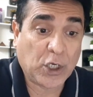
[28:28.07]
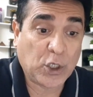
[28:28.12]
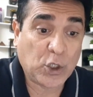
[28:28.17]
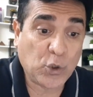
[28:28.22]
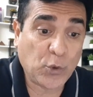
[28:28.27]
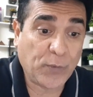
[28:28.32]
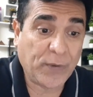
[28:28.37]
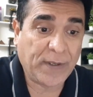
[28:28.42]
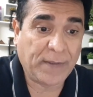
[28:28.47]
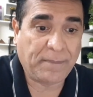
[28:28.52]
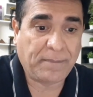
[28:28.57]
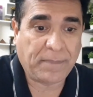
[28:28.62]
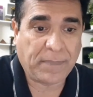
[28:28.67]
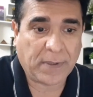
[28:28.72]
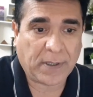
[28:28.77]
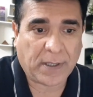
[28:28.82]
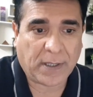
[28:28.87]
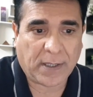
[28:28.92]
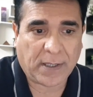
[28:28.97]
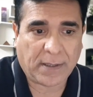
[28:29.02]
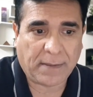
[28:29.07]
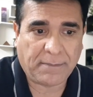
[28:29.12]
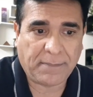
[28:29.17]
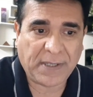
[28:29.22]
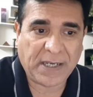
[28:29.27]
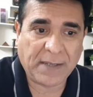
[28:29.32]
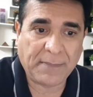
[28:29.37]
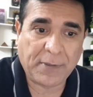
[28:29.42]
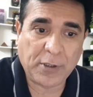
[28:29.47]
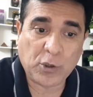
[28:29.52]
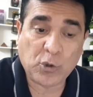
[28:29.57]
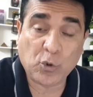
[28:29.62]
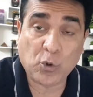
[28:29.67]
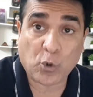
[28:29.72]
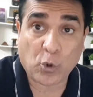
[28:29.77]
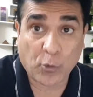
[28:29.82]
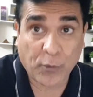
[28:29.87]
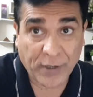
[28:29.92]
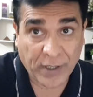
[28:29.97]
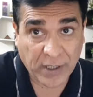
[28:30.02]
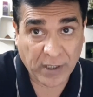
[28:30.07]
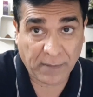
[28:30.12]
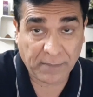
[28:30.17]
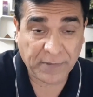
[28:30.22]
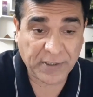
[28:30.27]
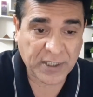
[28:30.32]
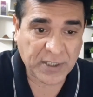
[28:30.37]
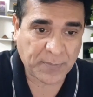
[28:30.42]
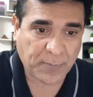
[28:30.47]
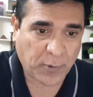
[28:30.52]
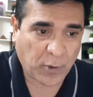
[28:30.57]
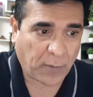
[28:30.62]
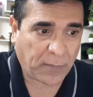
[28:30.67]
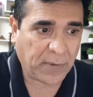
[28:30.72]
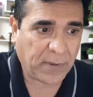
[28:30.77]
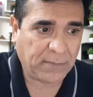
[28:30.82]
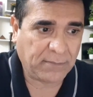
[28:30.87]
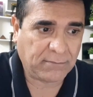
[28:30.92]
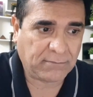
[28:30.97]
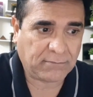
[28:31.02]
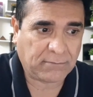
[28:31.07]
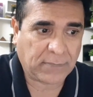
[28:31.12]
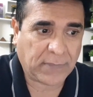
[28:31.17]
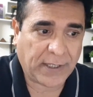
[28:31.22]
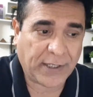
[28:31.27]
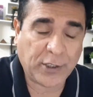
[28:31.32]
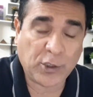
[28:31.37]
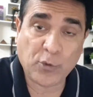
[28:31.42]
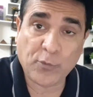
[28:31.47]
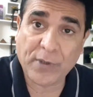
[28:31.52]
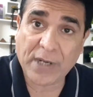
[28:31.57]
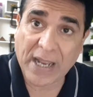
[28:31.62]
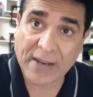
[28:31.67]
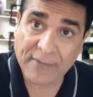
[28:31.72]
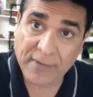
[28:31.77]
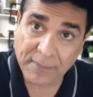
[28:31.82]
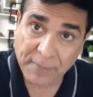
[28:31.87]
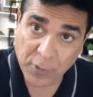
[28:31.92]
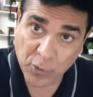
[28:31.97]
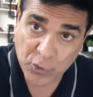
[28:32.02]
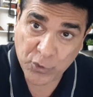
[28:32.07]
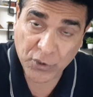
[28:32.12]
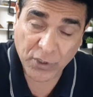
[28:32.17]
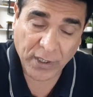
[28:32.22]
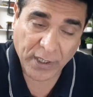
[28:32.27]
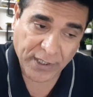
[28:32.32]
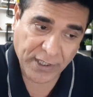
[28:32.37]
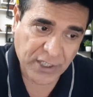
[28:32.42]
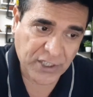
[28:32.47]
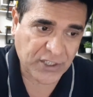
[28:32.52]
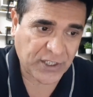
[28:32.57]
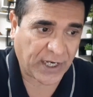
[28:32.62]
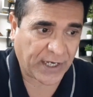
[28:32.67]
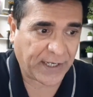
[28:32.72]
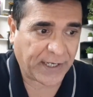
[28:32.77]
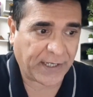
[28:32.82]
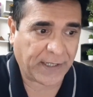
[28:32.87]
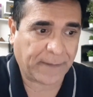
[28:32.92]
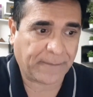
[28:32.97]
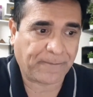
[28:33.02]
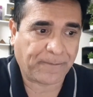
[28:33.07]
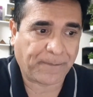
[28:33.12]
you will be able to overcome this problem, and you will have a mutual understanding.